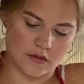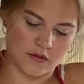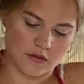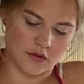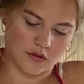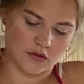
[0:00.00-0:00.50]

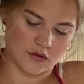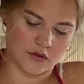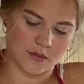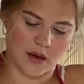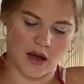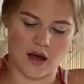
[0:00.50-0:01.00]
So just
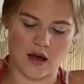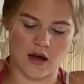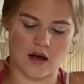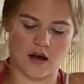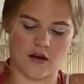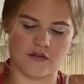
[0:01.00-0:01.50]
about
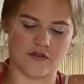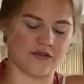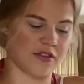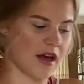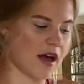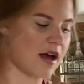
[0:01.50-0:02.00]
half
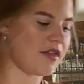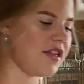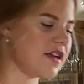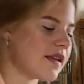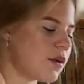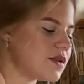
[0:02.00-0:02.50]
of that. I
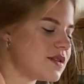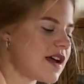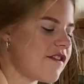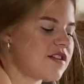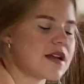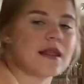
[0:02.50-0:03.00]
think that was
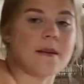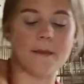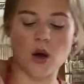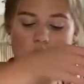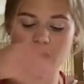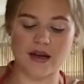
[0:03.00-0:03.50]
definitely
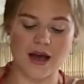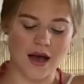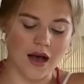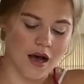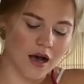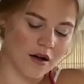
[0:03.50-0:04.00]
more than
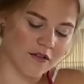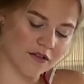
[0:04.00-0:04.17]
half.